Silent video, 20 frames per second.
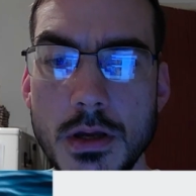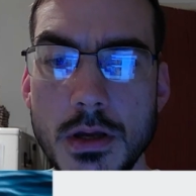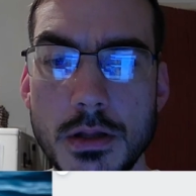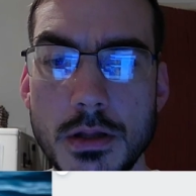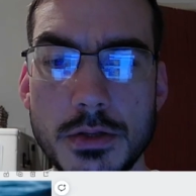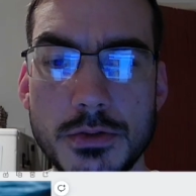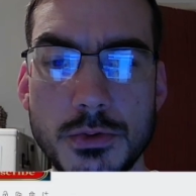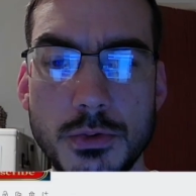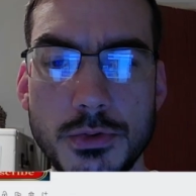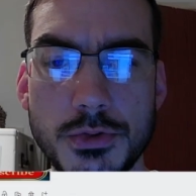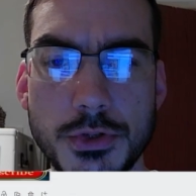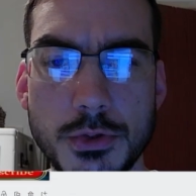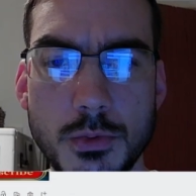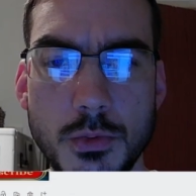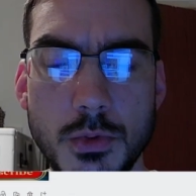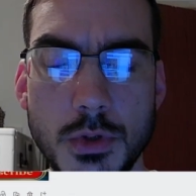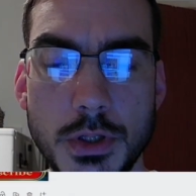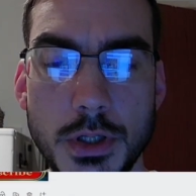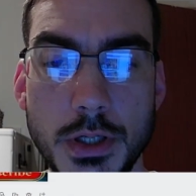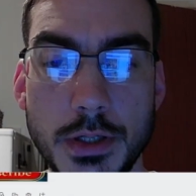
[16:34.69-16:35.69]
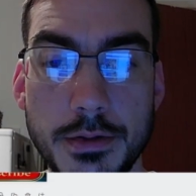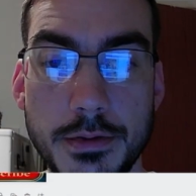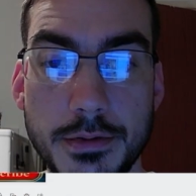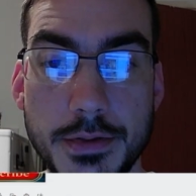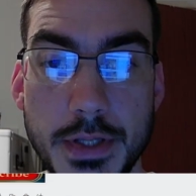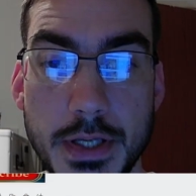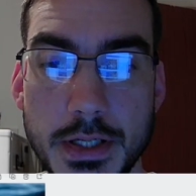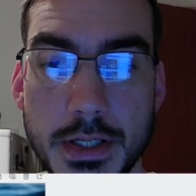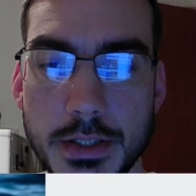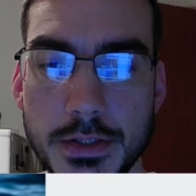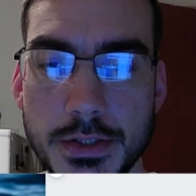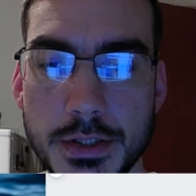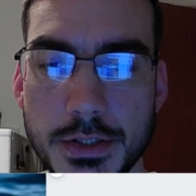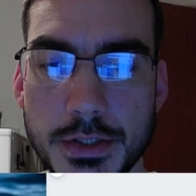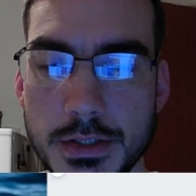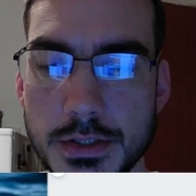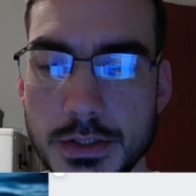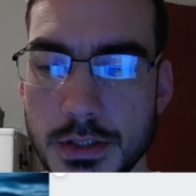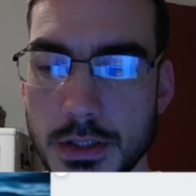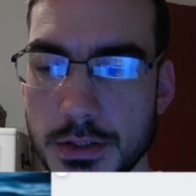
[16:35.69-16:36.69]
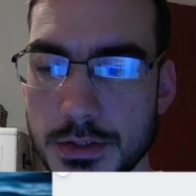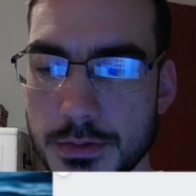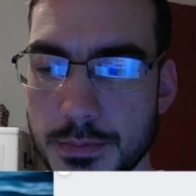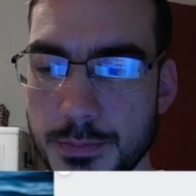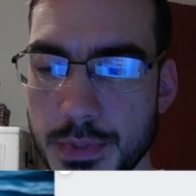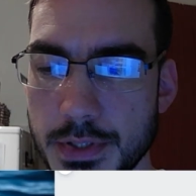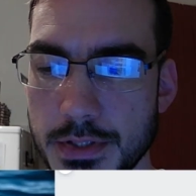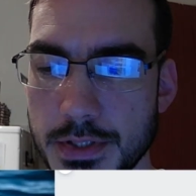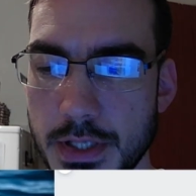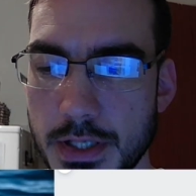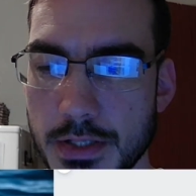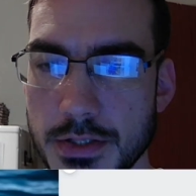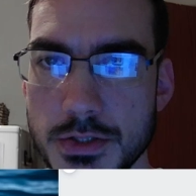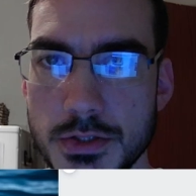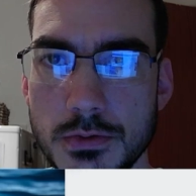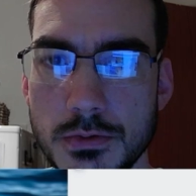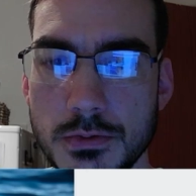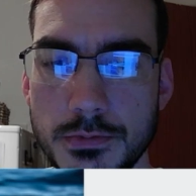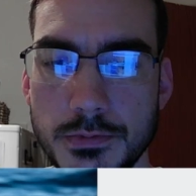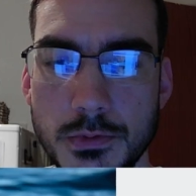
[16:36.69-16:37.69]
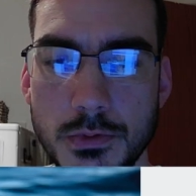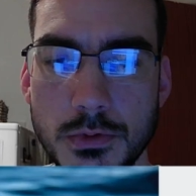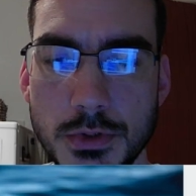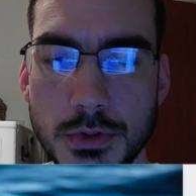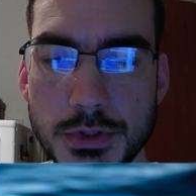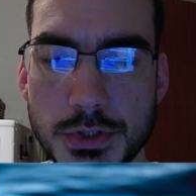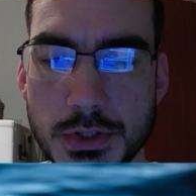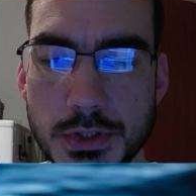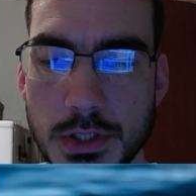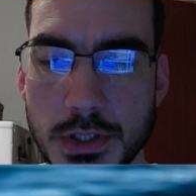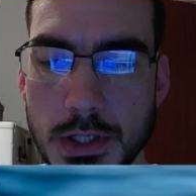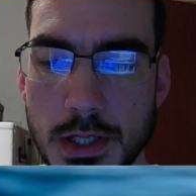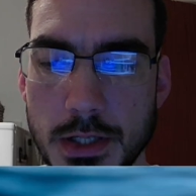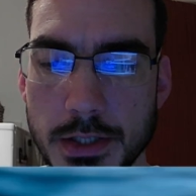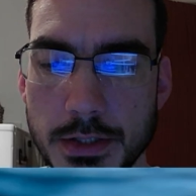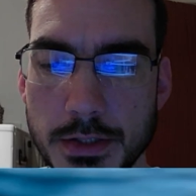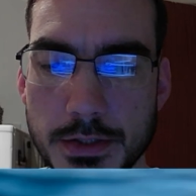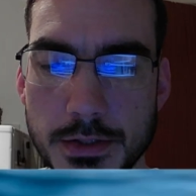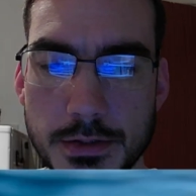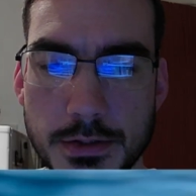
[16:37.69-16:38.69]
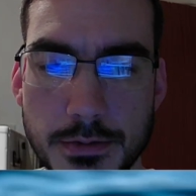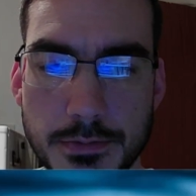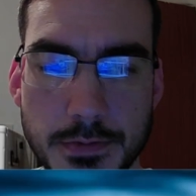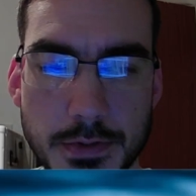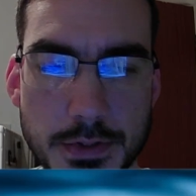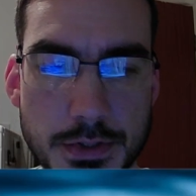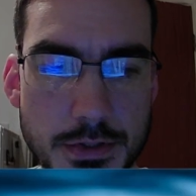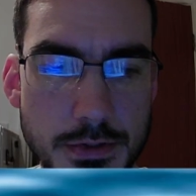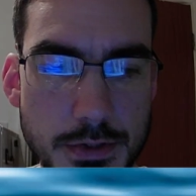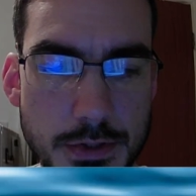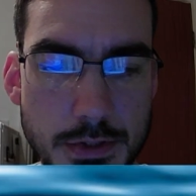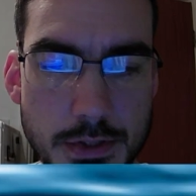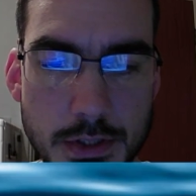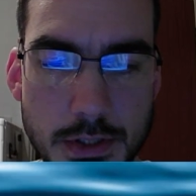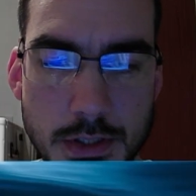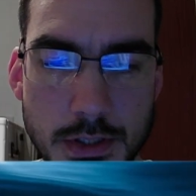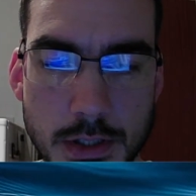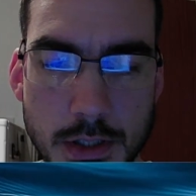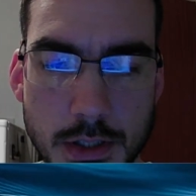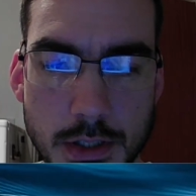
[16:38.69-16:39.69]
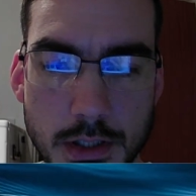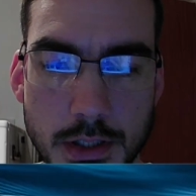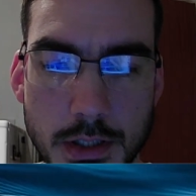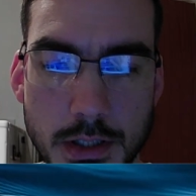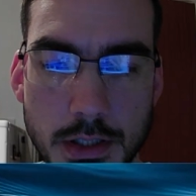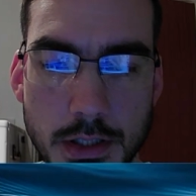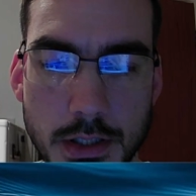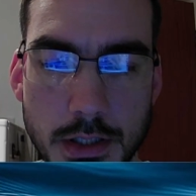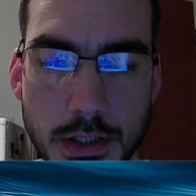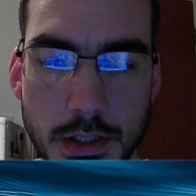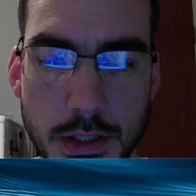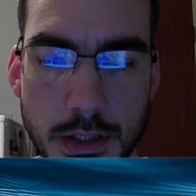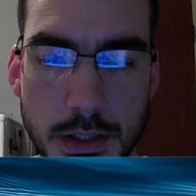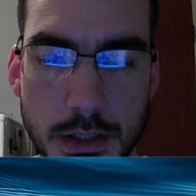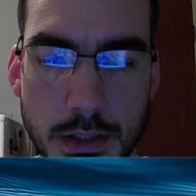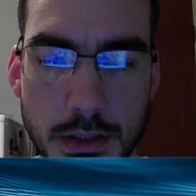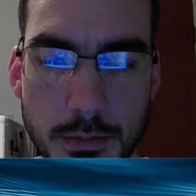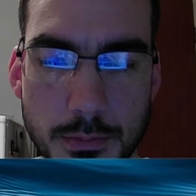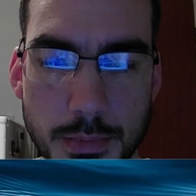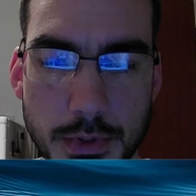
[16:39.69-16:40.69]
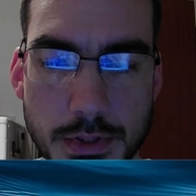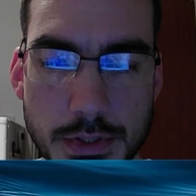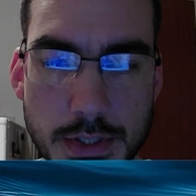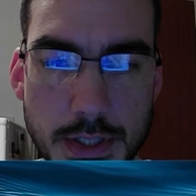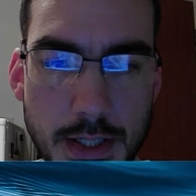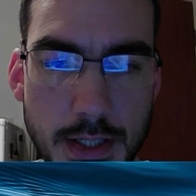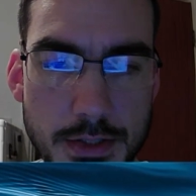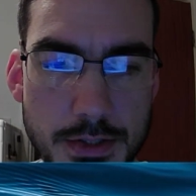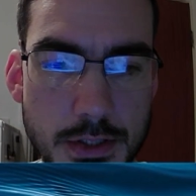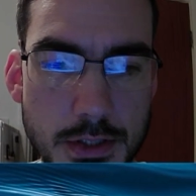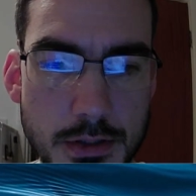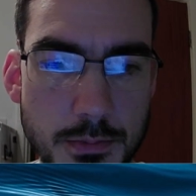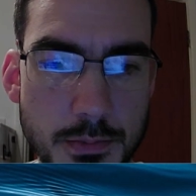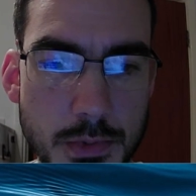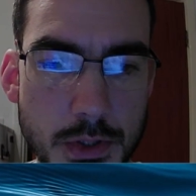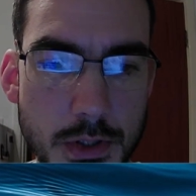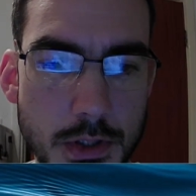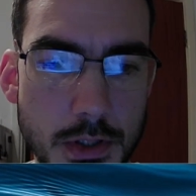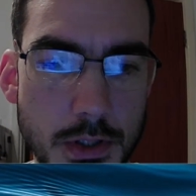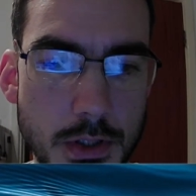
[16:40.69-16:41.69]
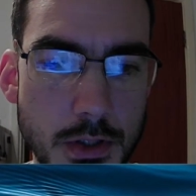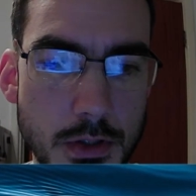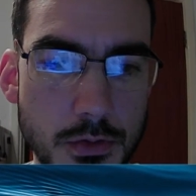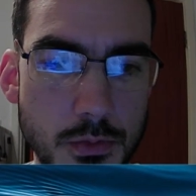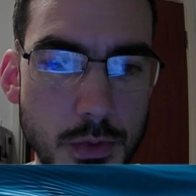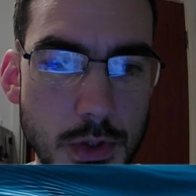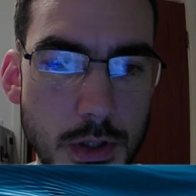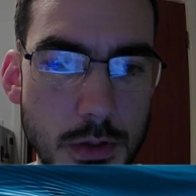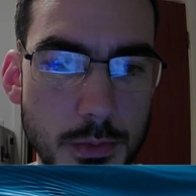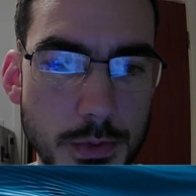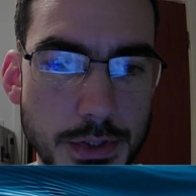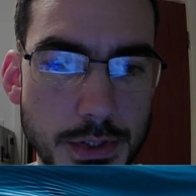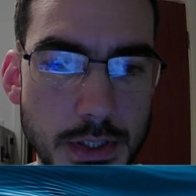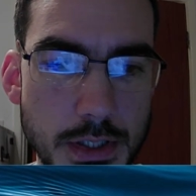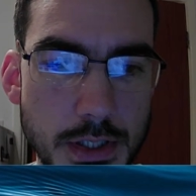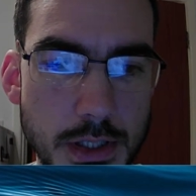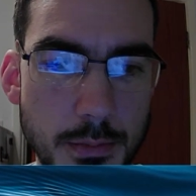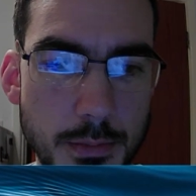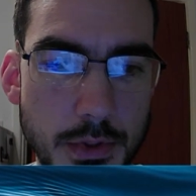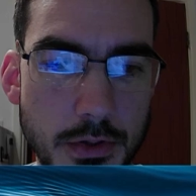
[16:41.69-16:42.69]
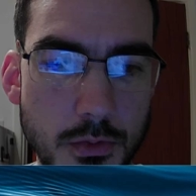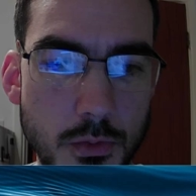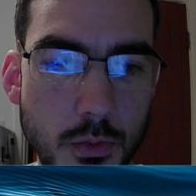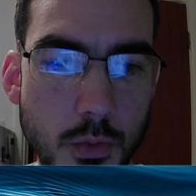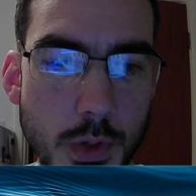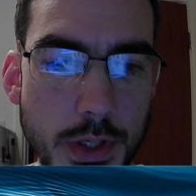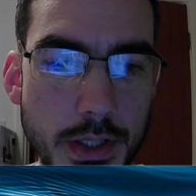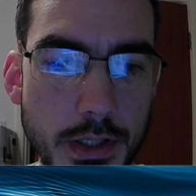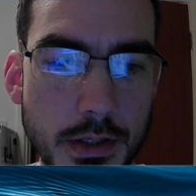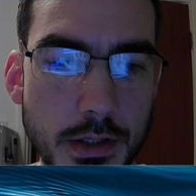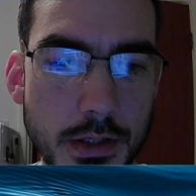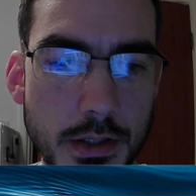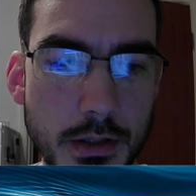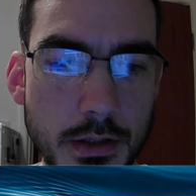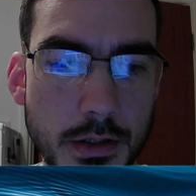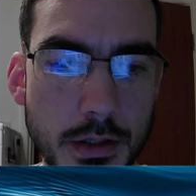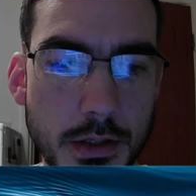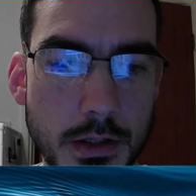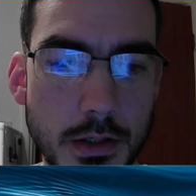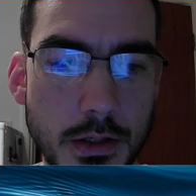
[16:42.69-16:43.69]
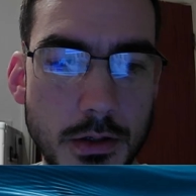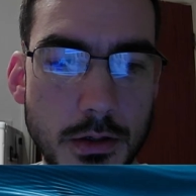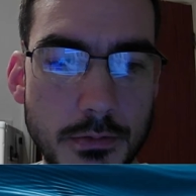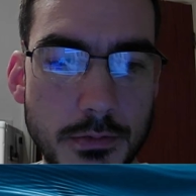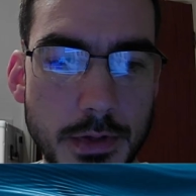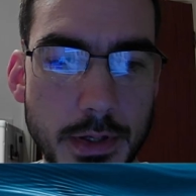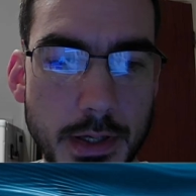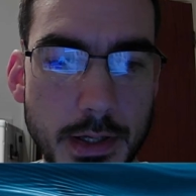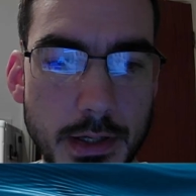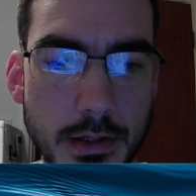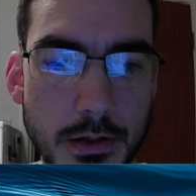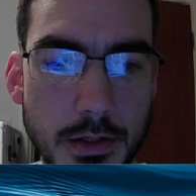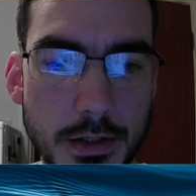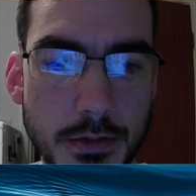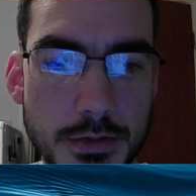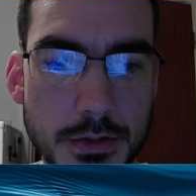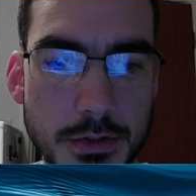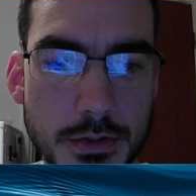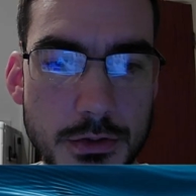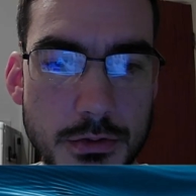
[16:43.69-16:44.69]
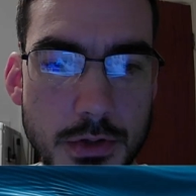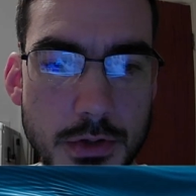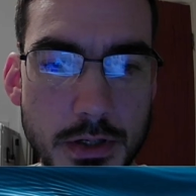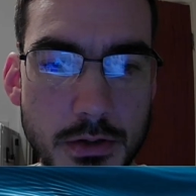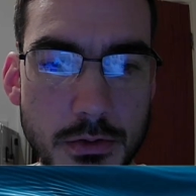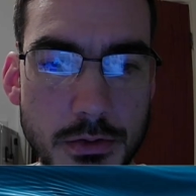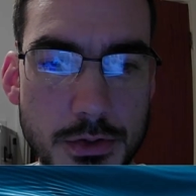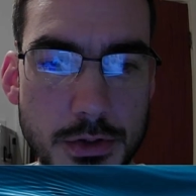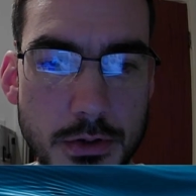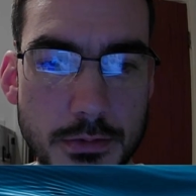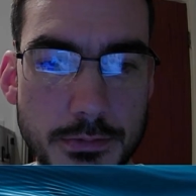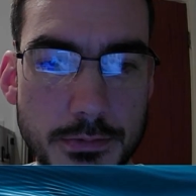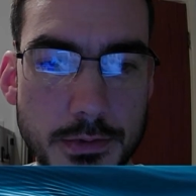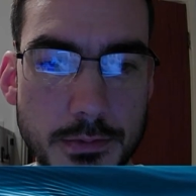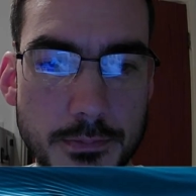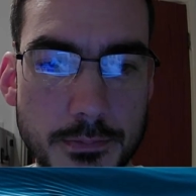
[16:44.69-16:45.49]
There's also what I think is a potential for a slight deficiency in potassium as well. And we see that by the weakening of the headline as it trails off.